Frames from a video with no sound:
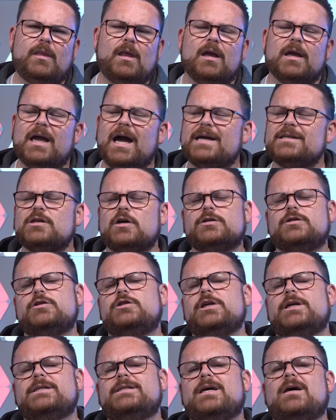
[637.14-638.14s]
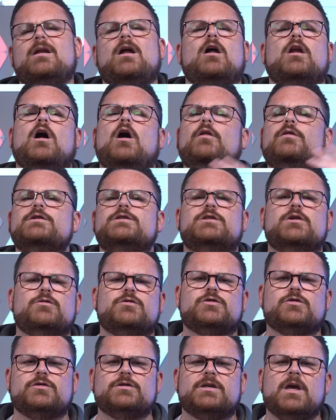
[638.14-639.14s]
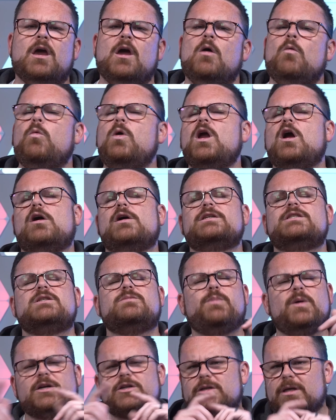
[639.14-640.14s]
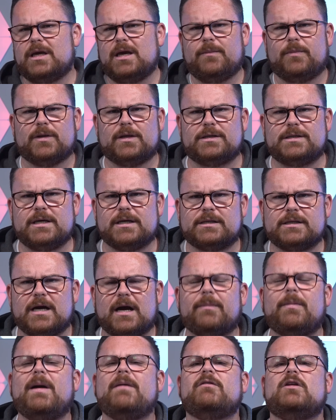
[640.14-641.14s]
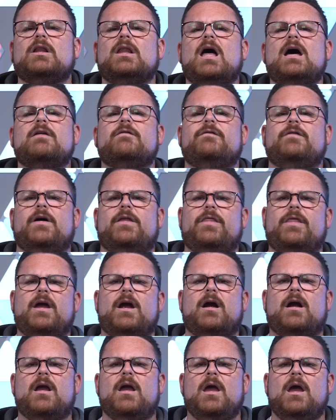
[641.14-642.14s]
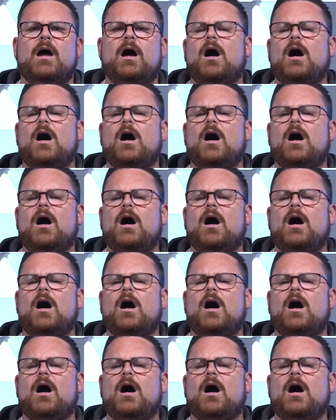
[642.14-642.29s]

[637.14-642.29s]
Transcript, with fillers: Guys, also check us out on all the socials. We are especially hip on the TikTok, having a lot of fun there.